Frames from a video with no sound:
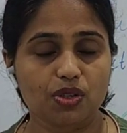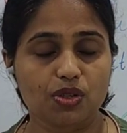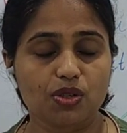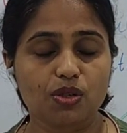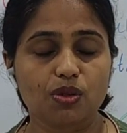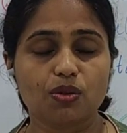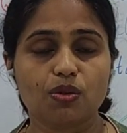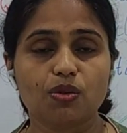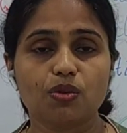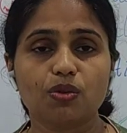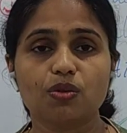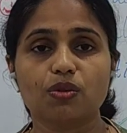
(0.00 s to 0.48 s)

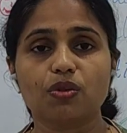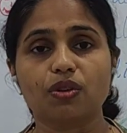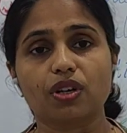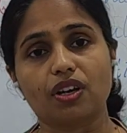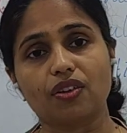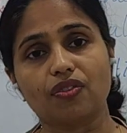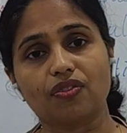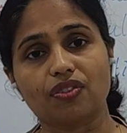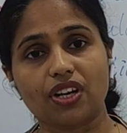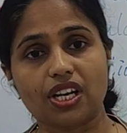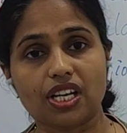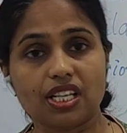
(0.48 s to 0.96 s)
So
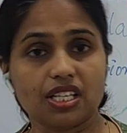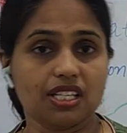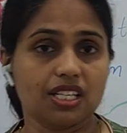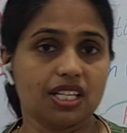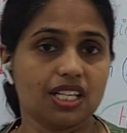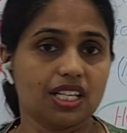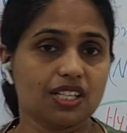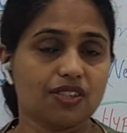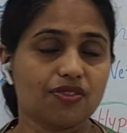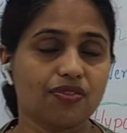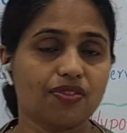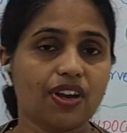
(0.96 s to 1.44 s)
if
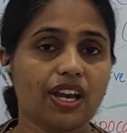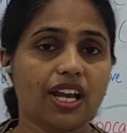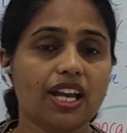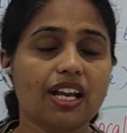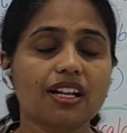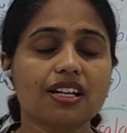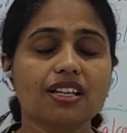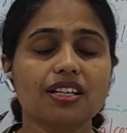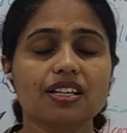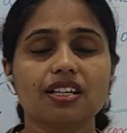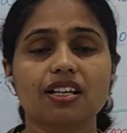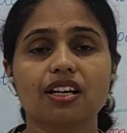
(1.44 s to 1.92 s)
kidneys
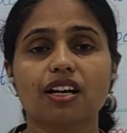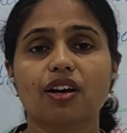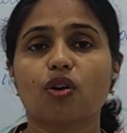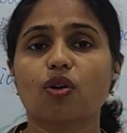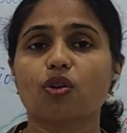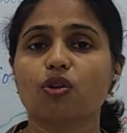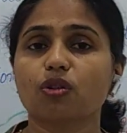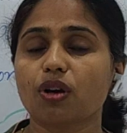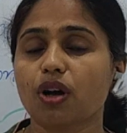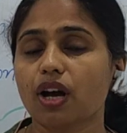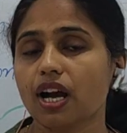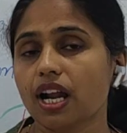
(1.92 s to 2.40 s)
fail,
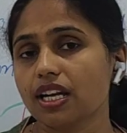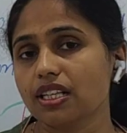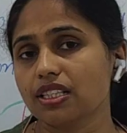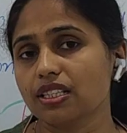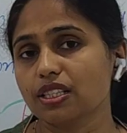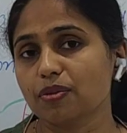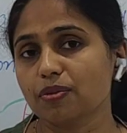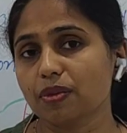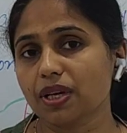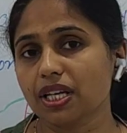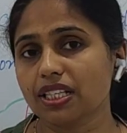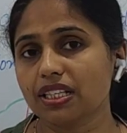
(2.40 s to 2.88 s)

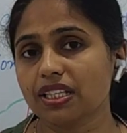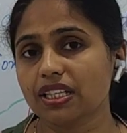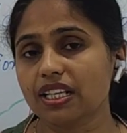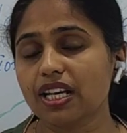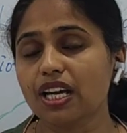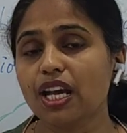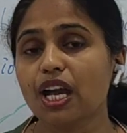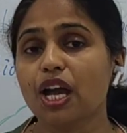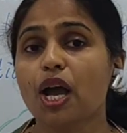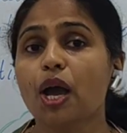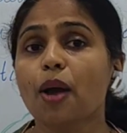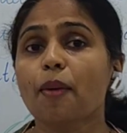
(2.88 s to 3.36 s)

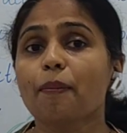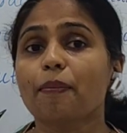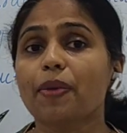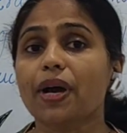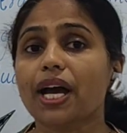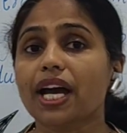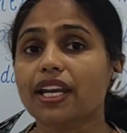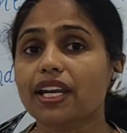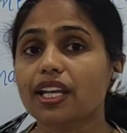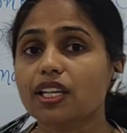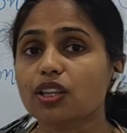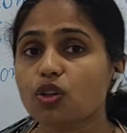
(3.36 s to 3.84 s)
ultimately
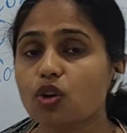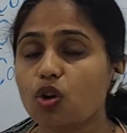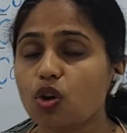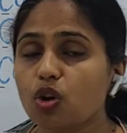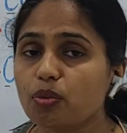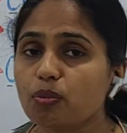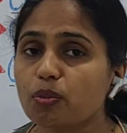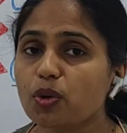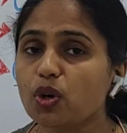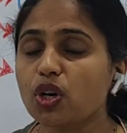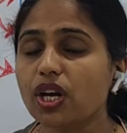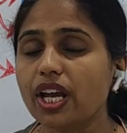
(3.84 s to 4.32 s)

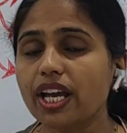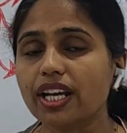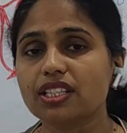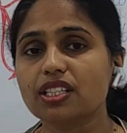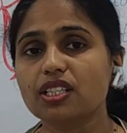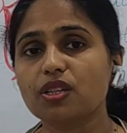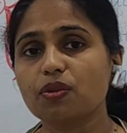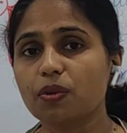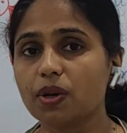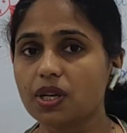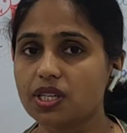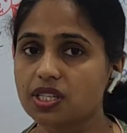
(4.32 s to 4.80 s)
parathormone
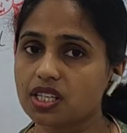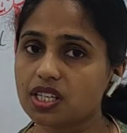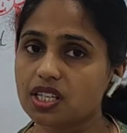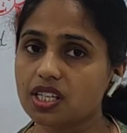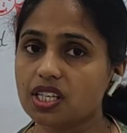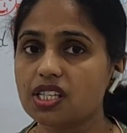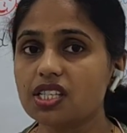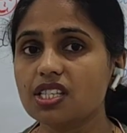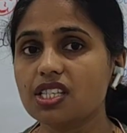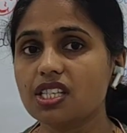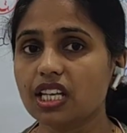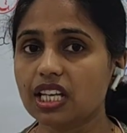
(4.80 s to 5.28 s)
activation
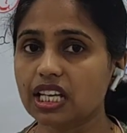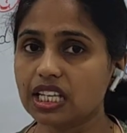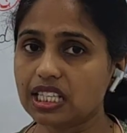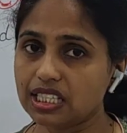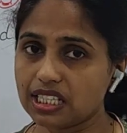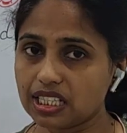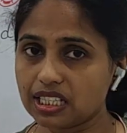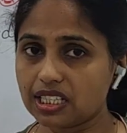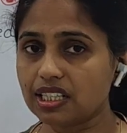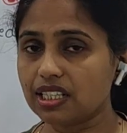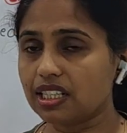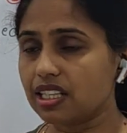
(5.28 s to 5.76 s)
is
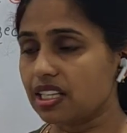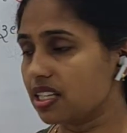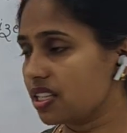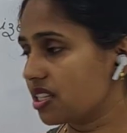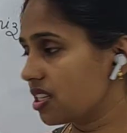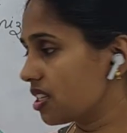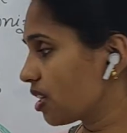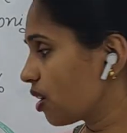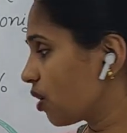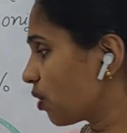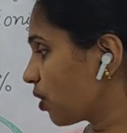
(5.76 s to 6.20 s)
decreased.